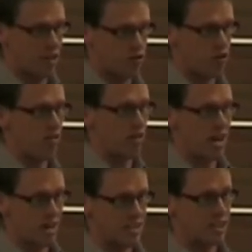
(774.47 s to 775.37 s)
drive
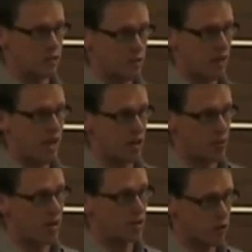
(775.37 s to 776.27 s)
out ideas on how you
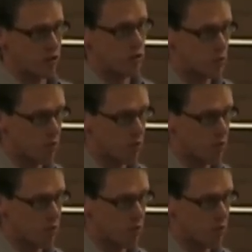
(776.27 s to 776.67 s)
might solve the